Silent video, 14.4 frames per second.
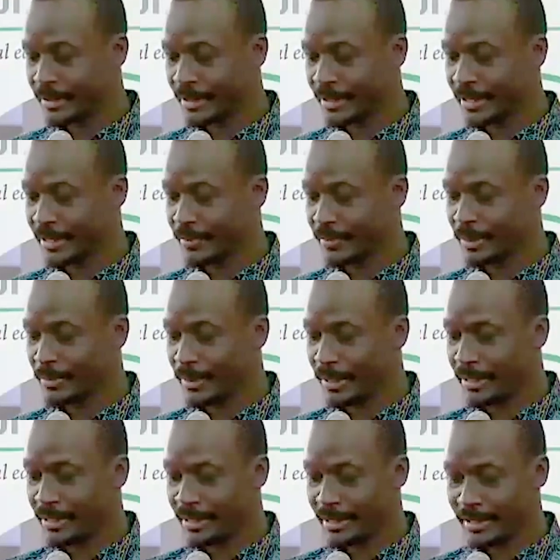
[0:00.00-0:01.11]
I
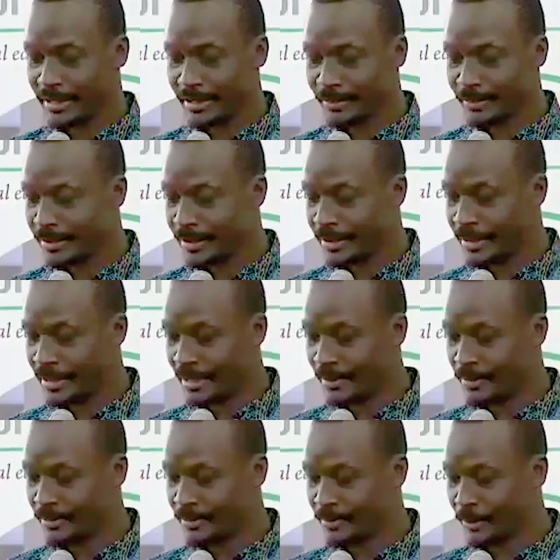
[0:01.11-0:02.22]
remembered uh, a
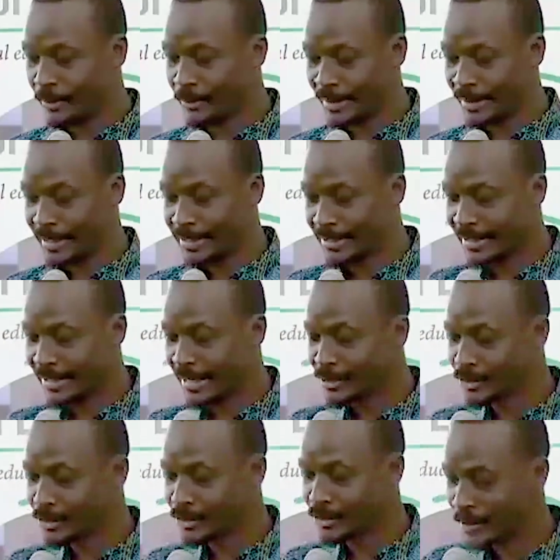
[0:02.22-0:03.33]
prominent
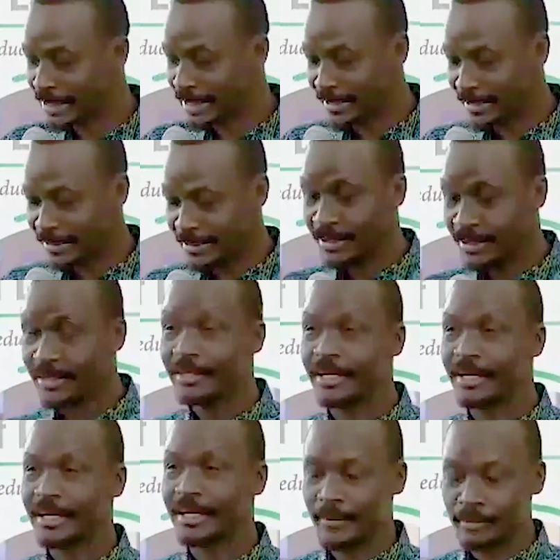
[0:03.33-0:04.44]
national leader
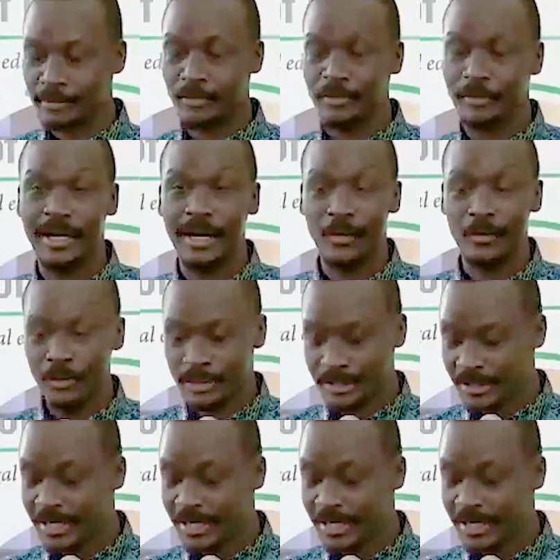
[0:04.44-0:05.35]
that comes from my county.